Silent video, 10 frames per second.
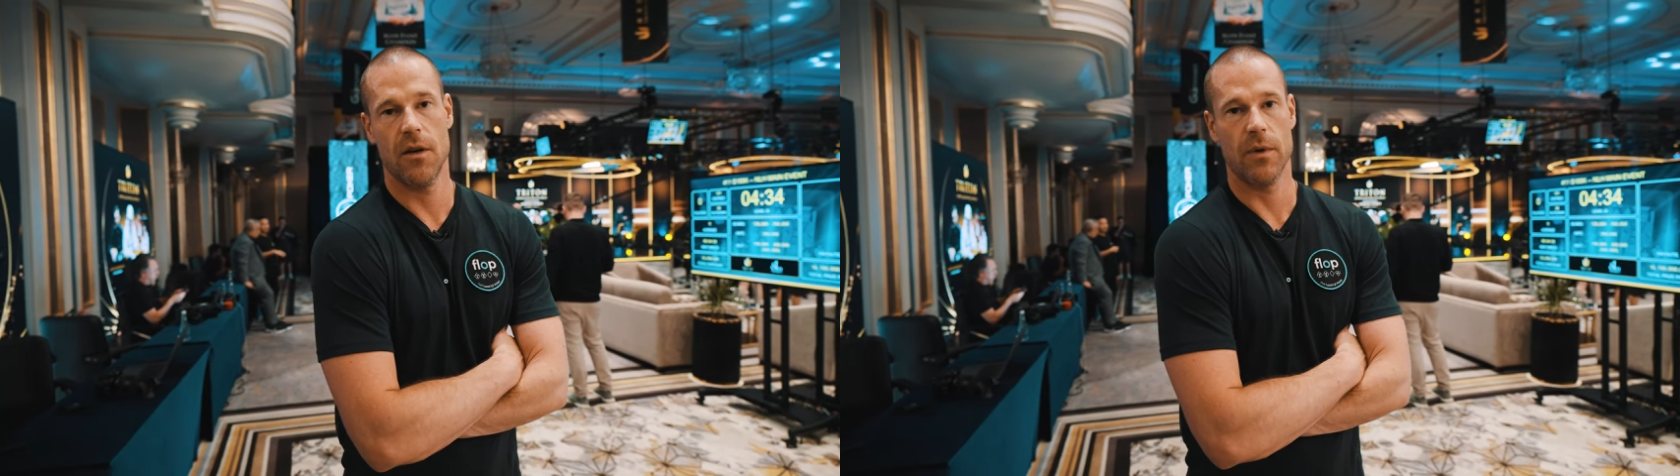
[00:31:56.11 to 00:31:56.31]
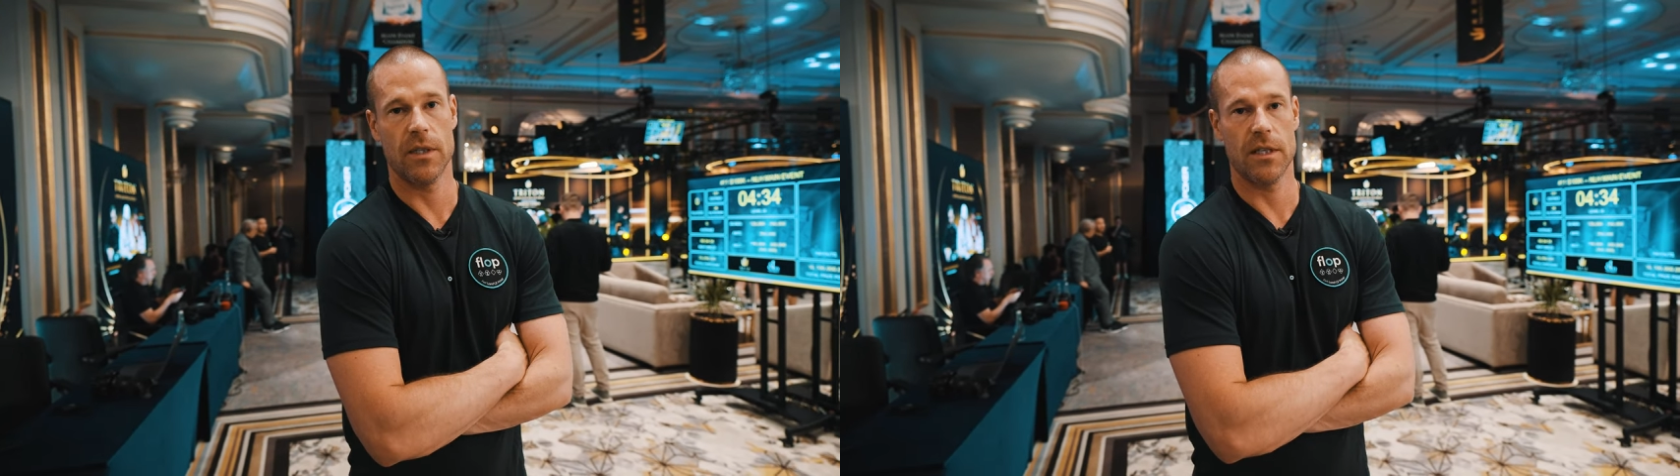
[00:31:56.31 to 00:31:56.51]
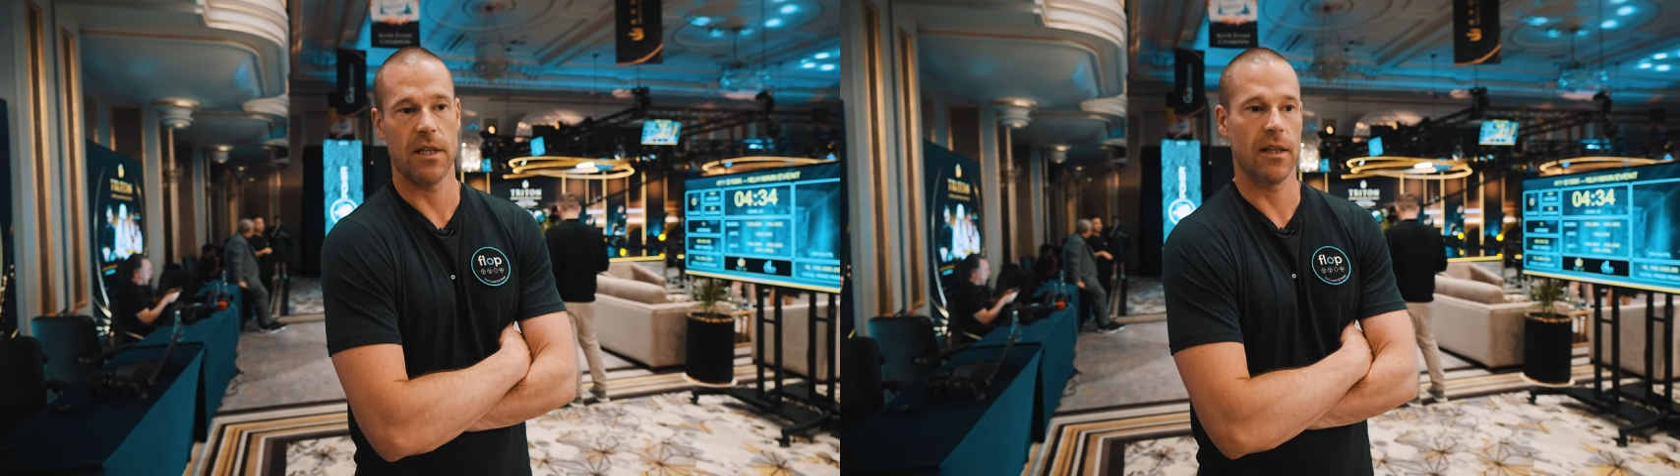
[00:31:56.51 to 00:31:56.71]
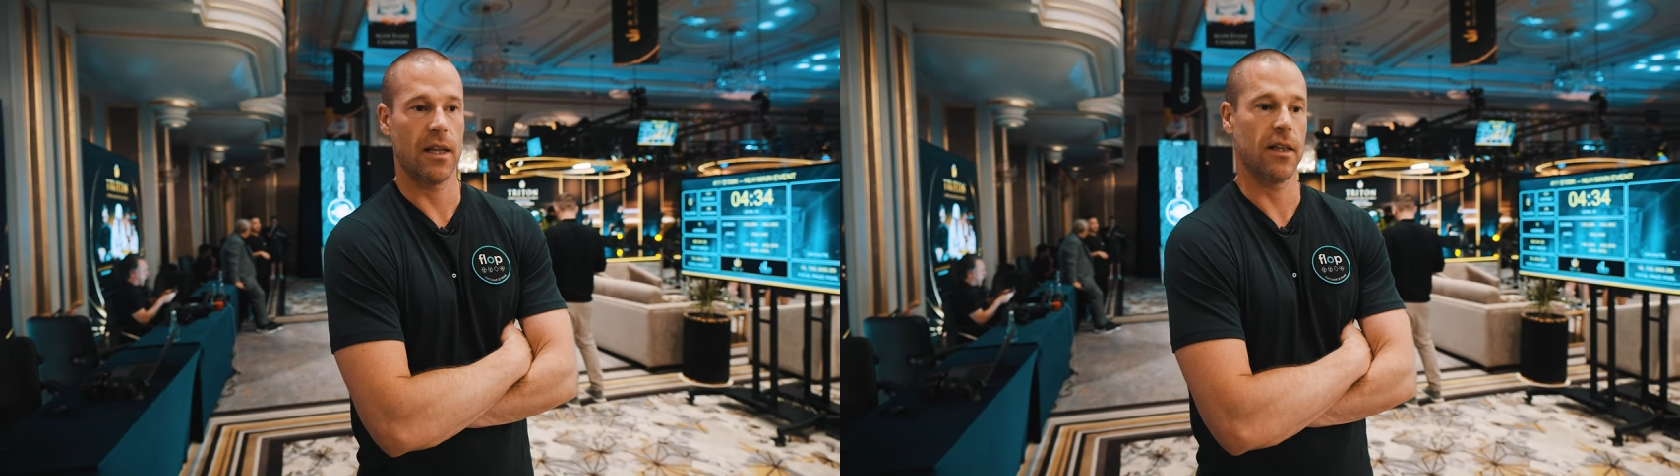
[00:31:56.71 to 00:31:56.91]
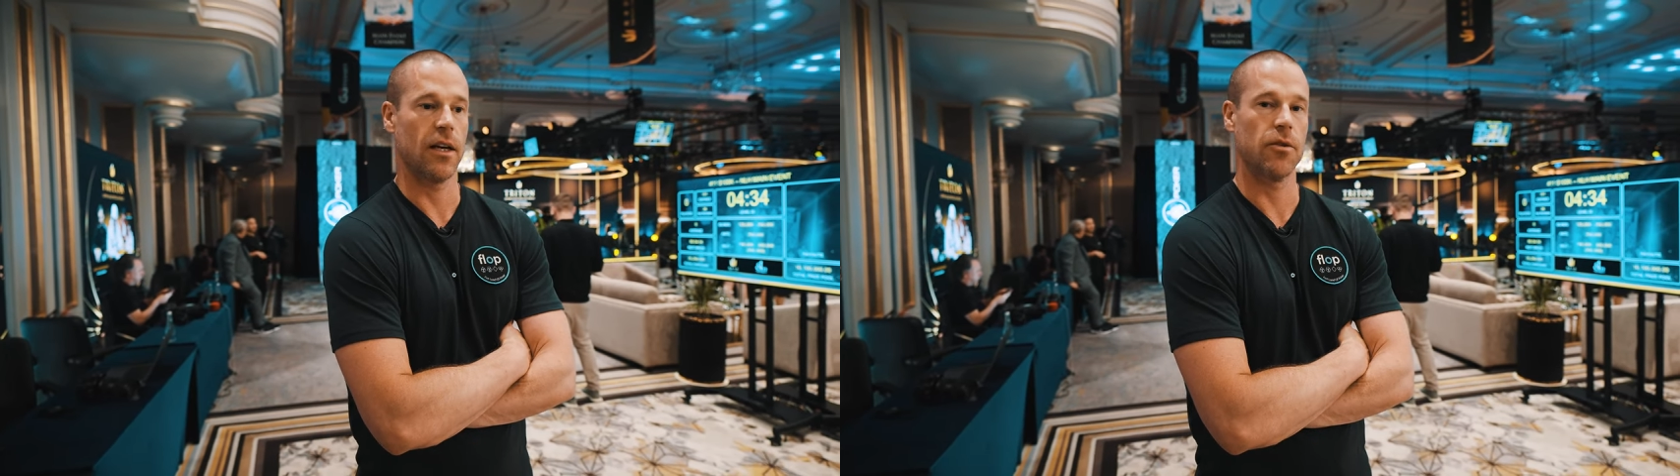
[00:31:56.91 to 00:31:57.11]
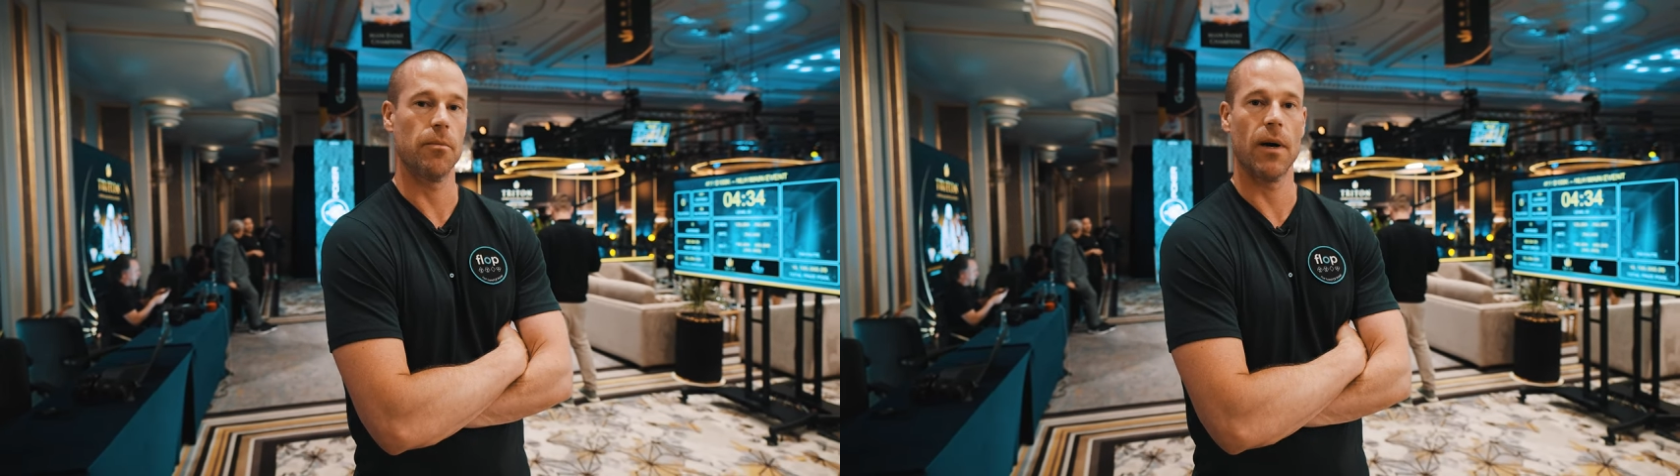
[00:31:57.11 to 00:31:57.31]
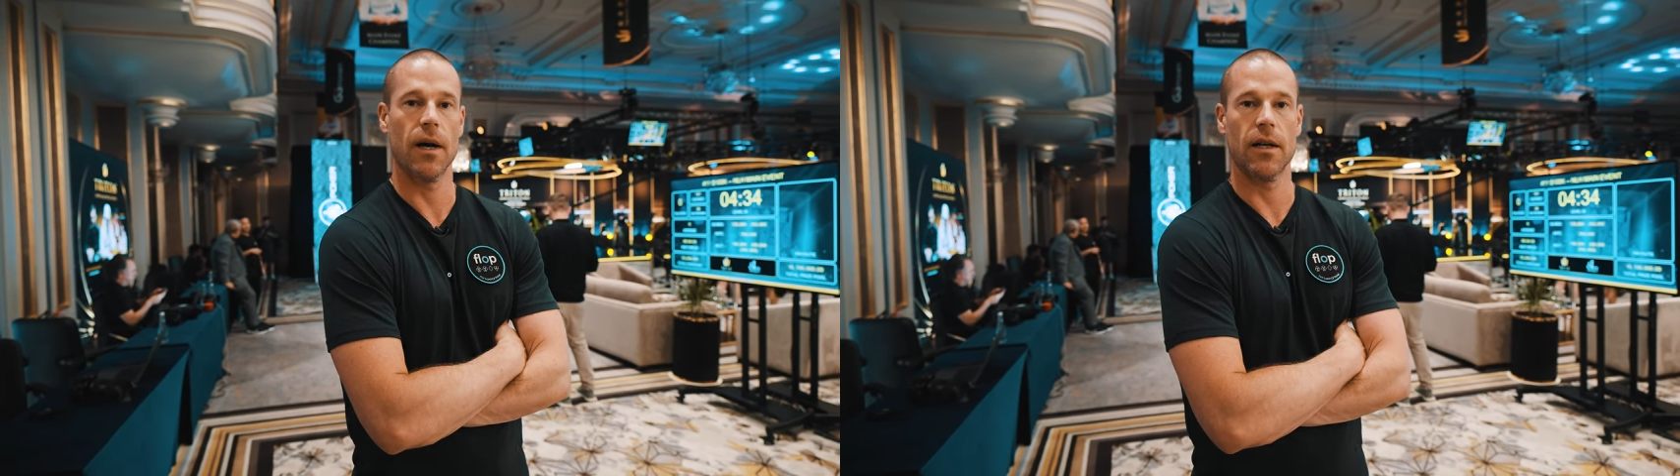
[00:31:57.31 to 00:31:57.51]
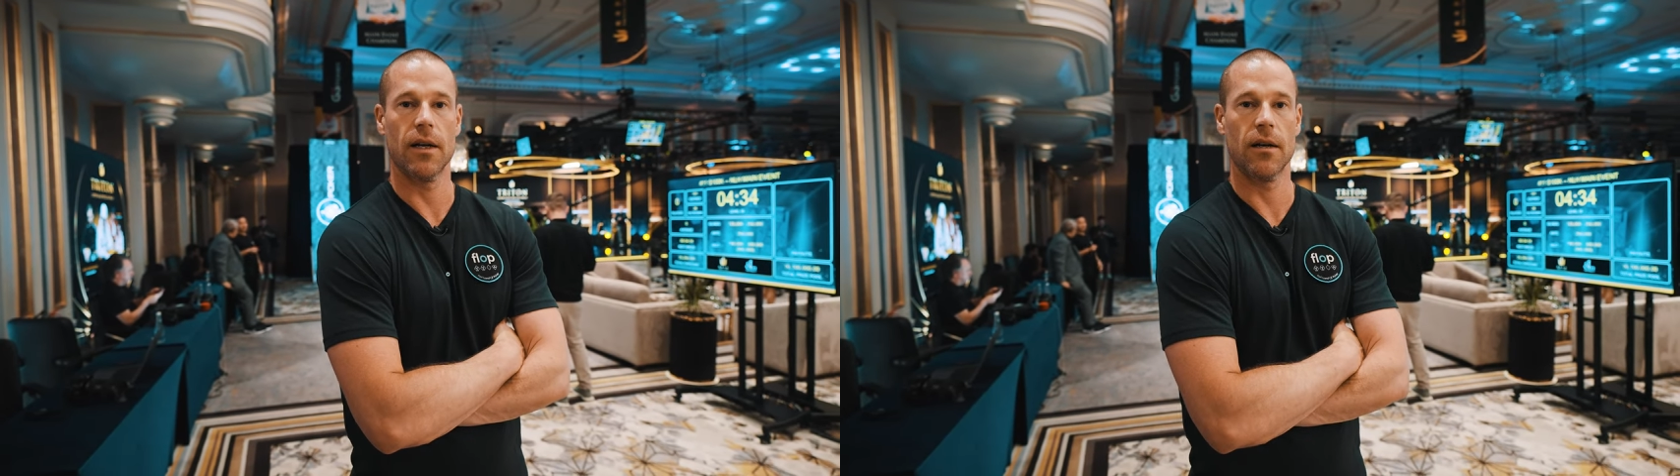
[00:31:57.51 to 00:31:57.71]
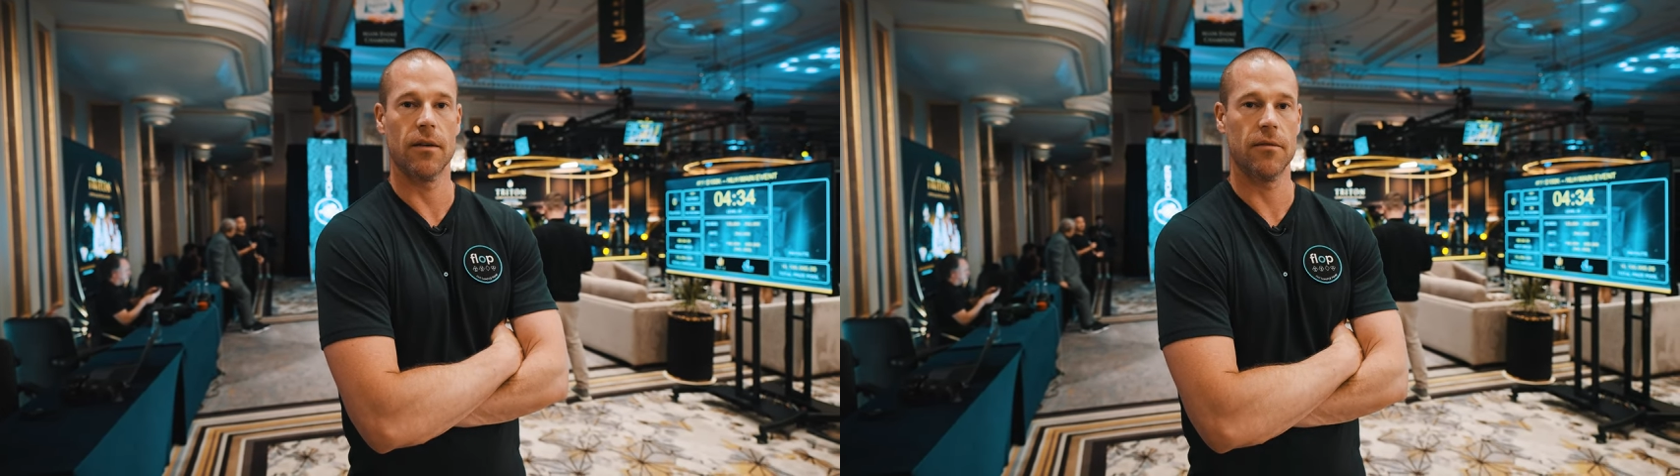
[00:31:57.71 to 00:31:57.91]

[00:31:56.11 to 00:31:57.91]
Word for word: which is the 10,000 buy-in, and